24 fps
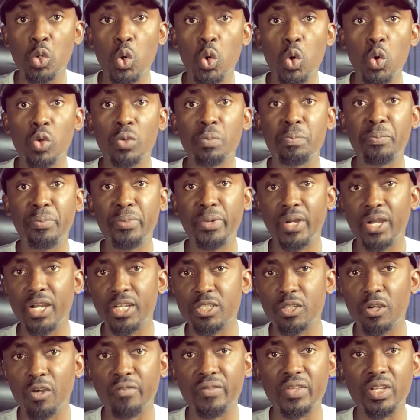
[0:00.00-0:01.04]
own part
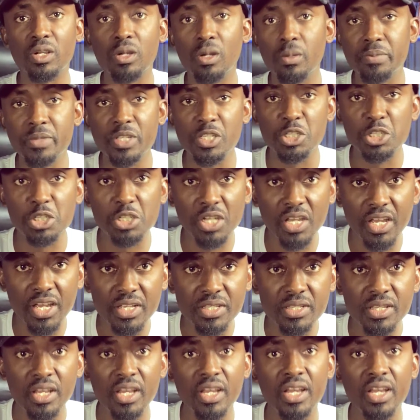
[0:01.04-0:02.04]
of the company's shares,